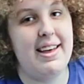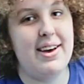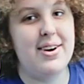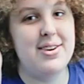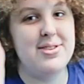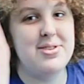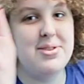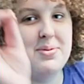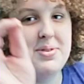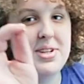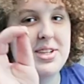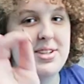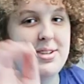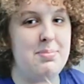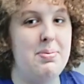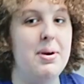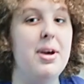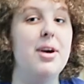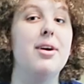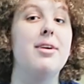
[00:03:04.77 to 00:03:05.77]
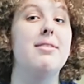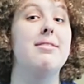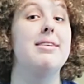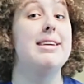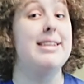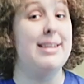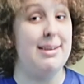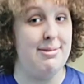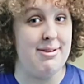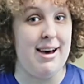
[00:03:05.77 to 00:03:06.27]
they also disappear
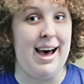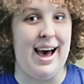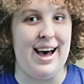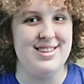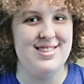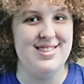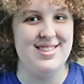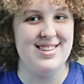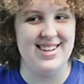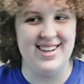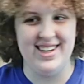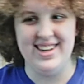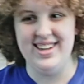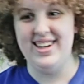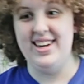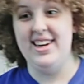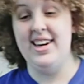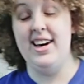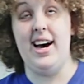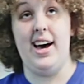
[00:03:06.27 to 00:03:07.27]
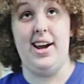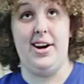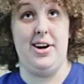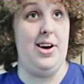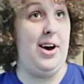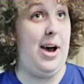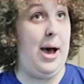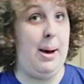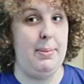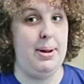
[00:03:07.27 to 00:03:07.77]
really fast. I don't
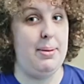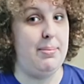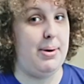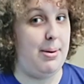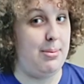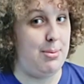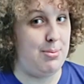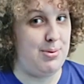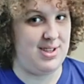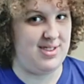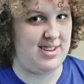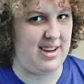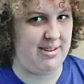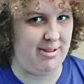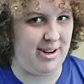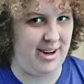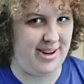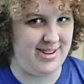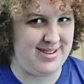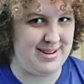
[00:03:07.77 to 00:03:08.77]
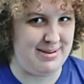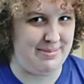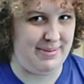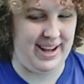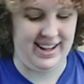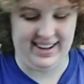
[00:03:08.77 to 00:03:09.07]
know how many bobby pins I've lost in my